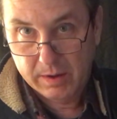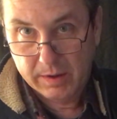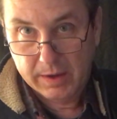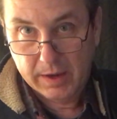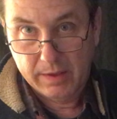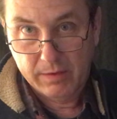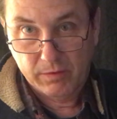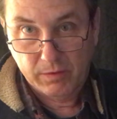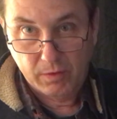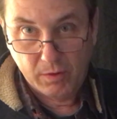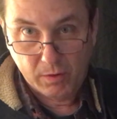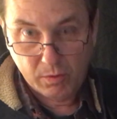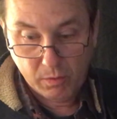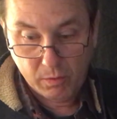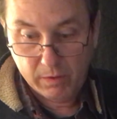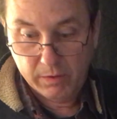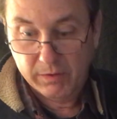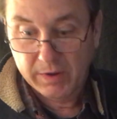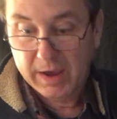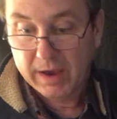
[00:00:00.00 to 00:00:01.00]
Okay, so the
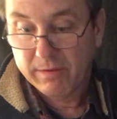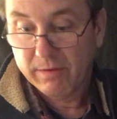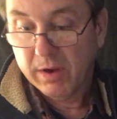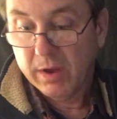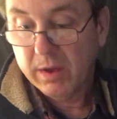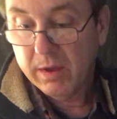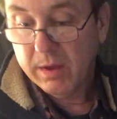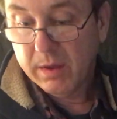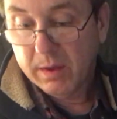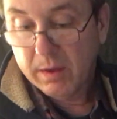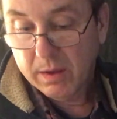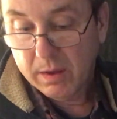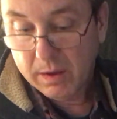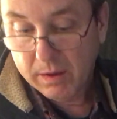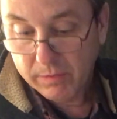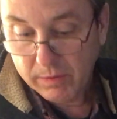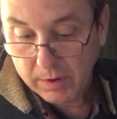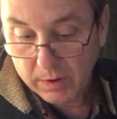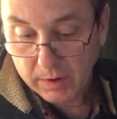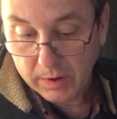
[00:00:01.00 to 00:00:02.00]
chords have,
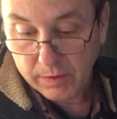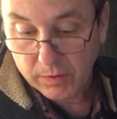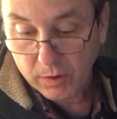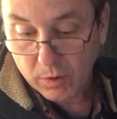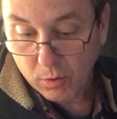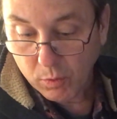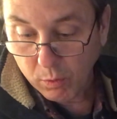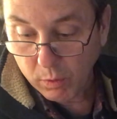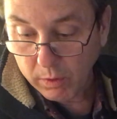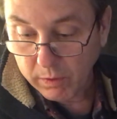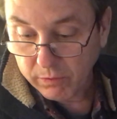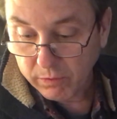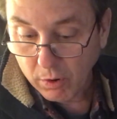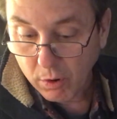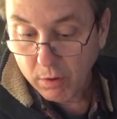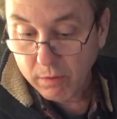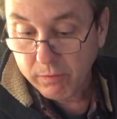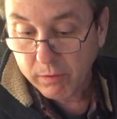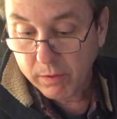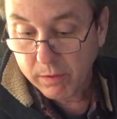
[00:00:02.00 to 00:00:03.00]
if you look at the chords
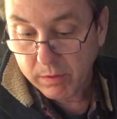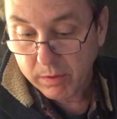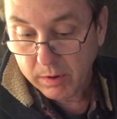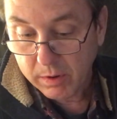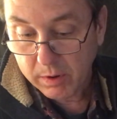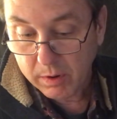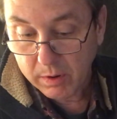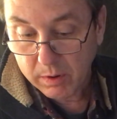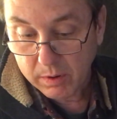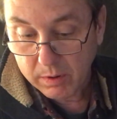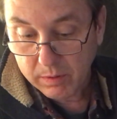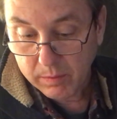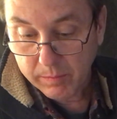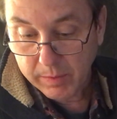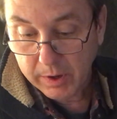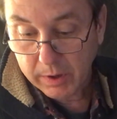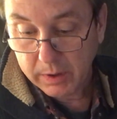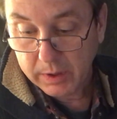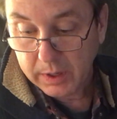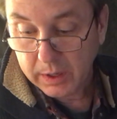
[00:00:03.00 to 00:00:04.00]
over the
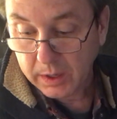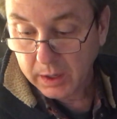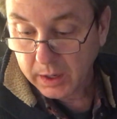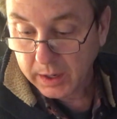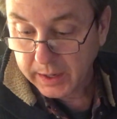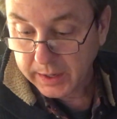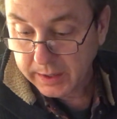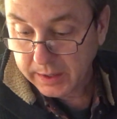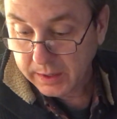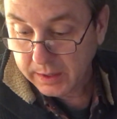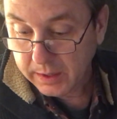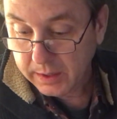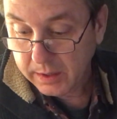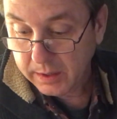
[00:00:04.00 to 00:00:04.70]
melody line,